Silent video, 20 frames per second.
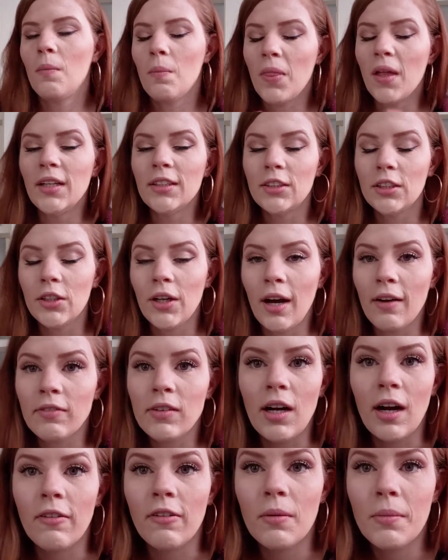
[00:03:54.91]
They do have
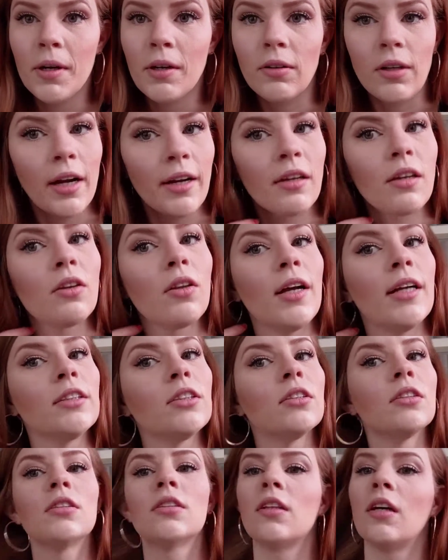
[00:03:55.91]
government
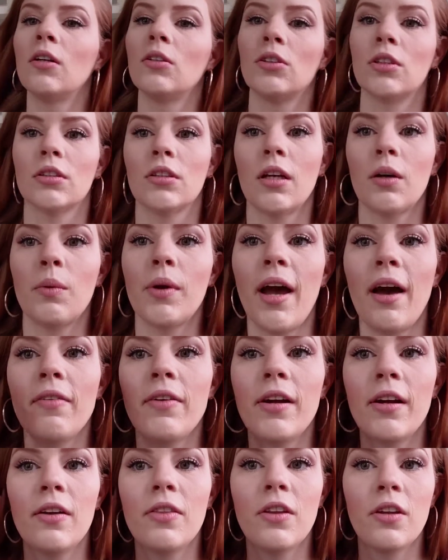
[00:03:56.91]
regulations though, just like we have
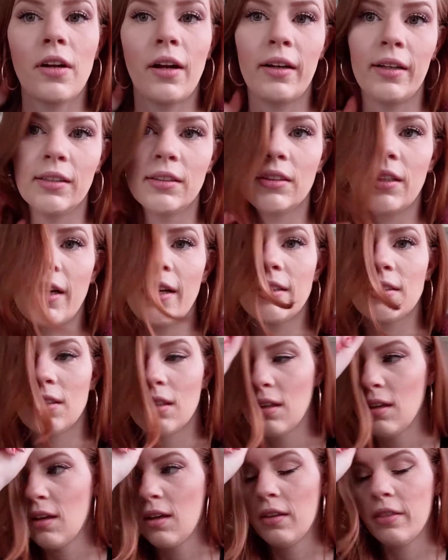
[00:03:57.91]
here in the United States.
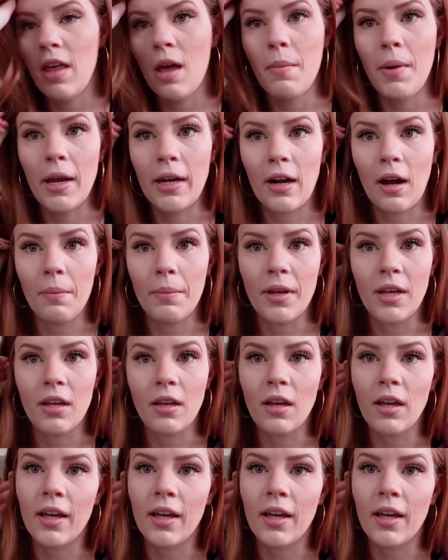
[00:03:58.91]
They may not be